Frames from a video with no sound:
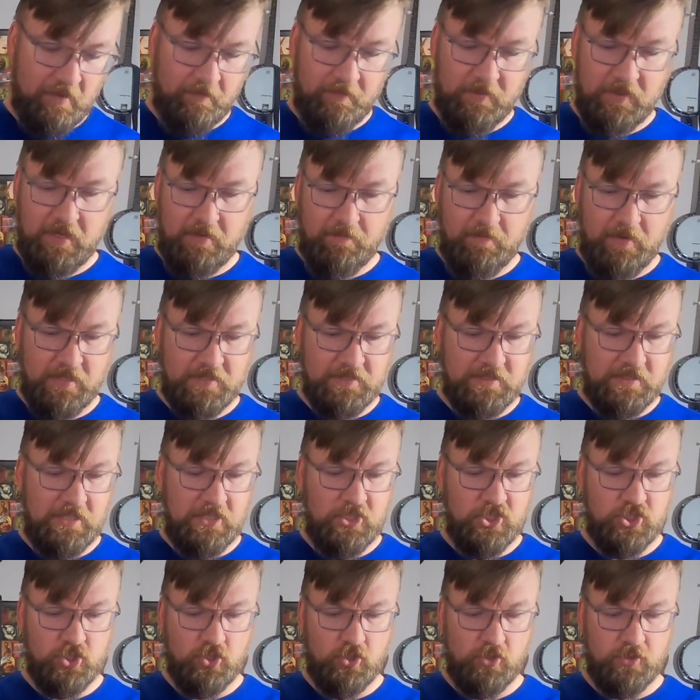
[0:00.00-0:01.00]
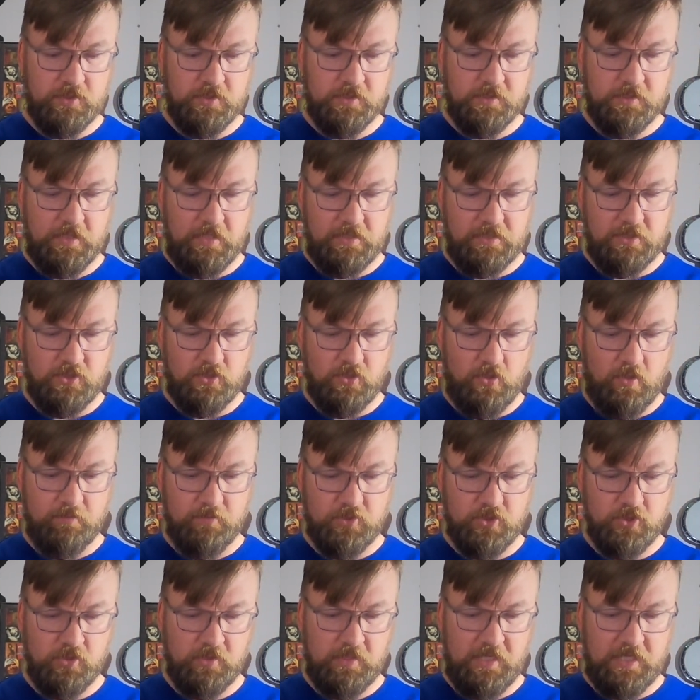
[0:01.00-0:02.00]
a company that makes t-shirts, and so
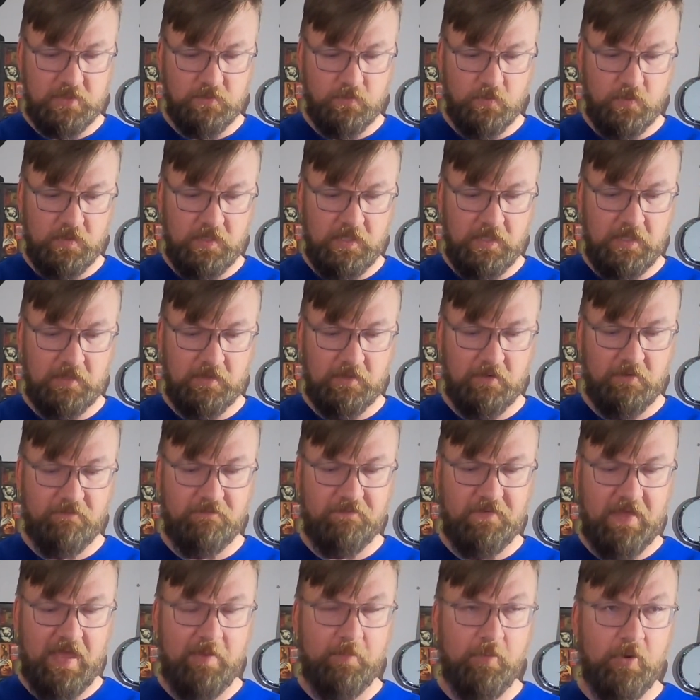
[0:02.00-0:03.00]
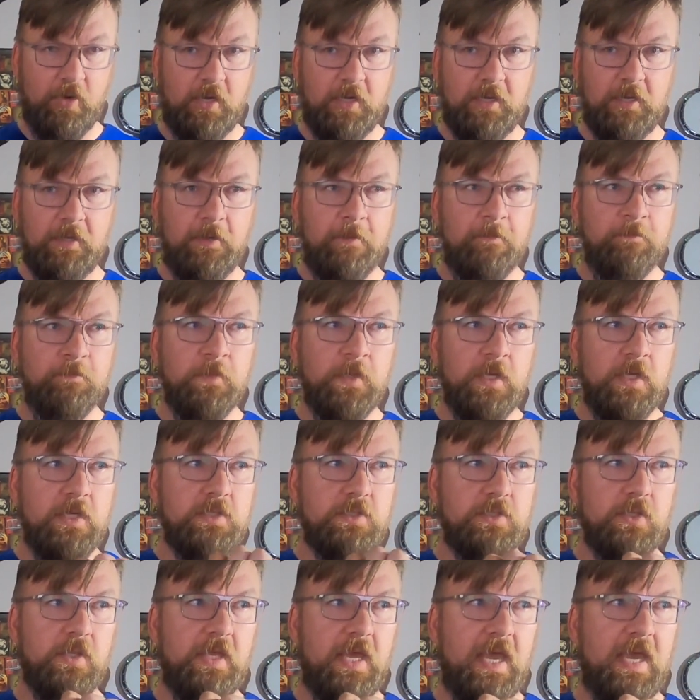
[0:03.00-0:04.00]
I'm sure that's where they get their fabric.
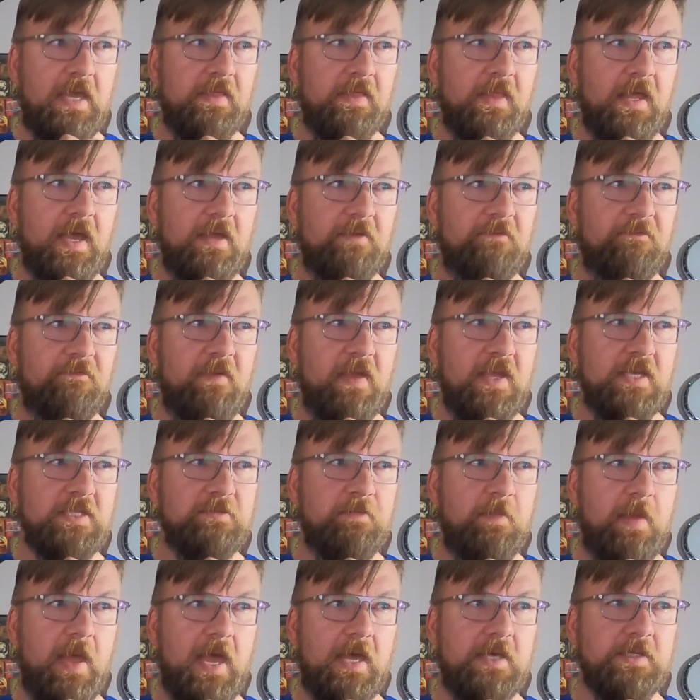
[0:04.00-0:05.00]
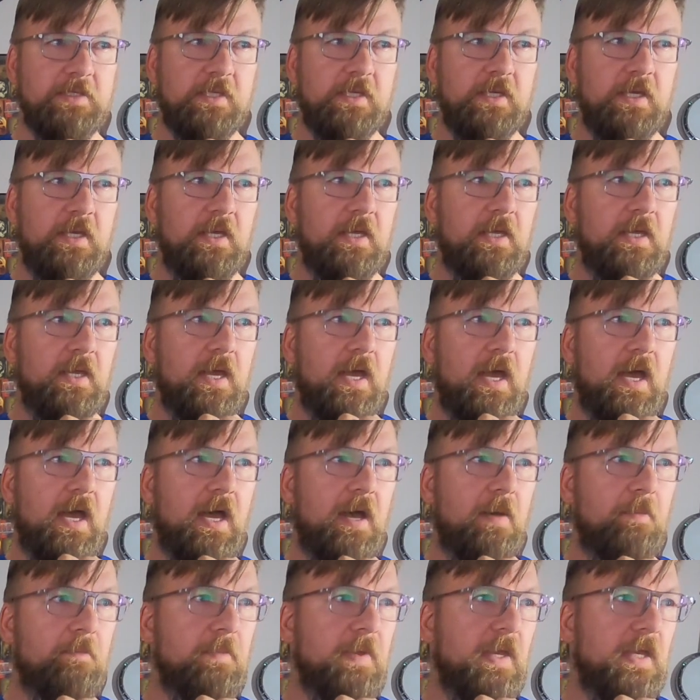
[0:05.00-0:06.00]
So the Headline face mask,
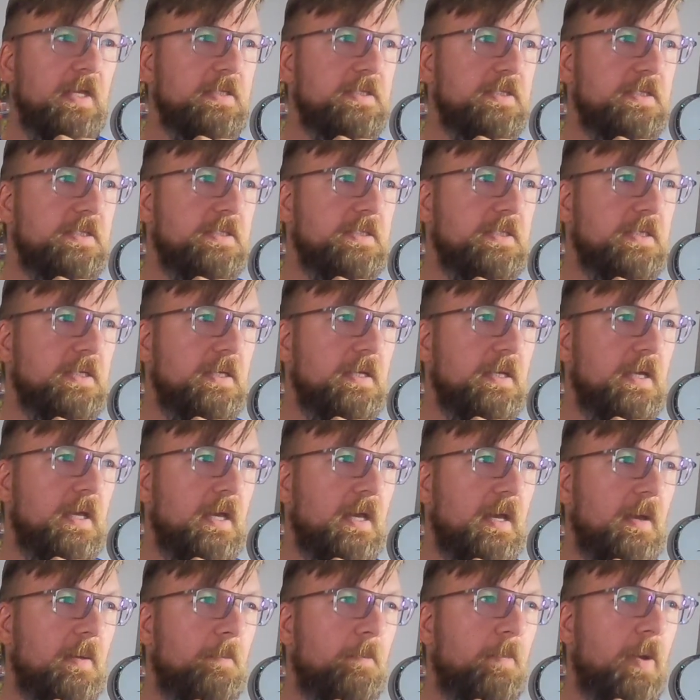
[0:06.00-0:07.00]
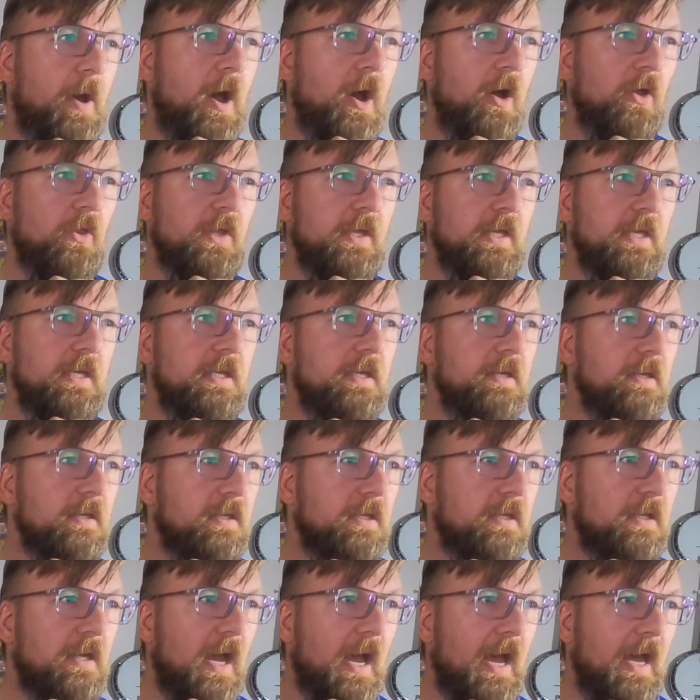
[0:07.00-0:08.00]
it's poly
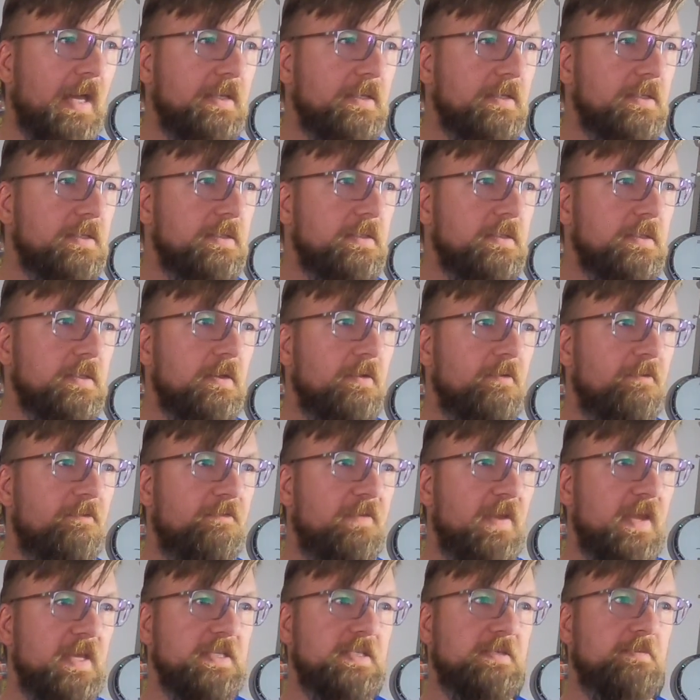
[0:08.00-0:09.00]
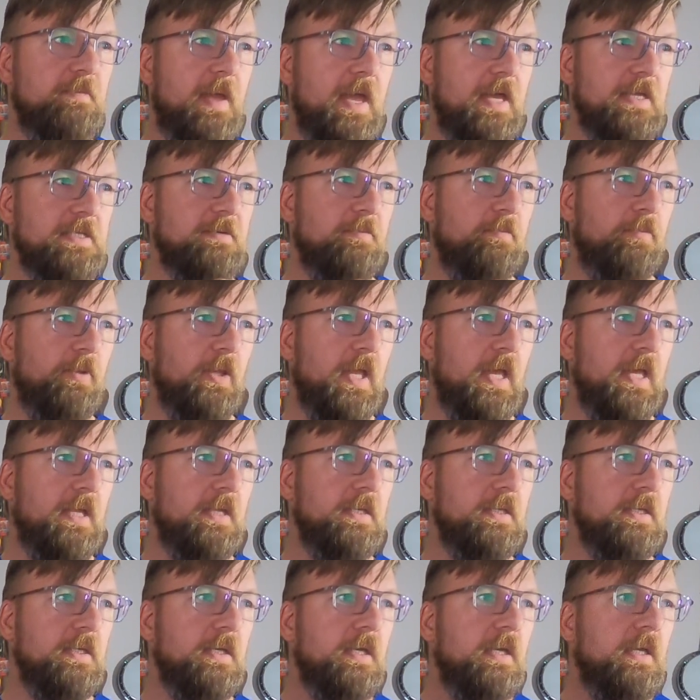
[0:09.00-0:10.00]
cotton face mask
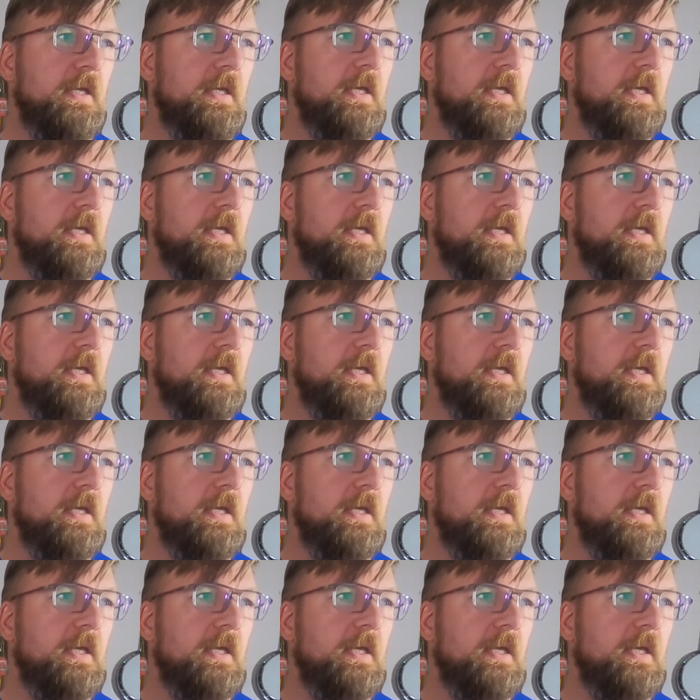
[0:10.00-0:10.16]
blend.